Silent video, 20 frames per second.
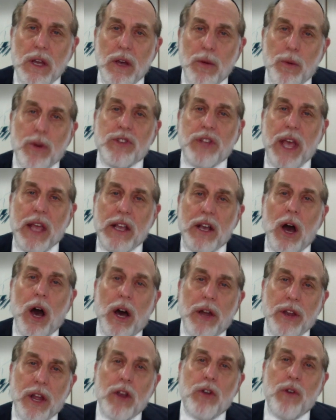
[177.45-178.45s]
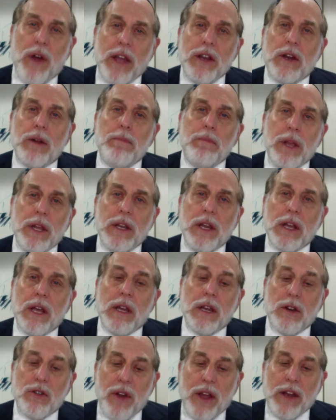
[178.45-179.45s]
would take on a greater meaning
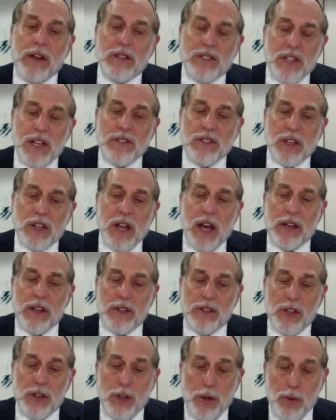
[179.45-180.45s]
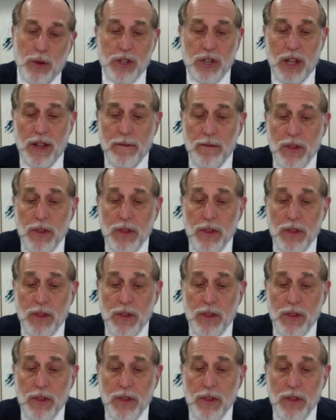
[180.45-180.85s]
and a greater sense of continuity.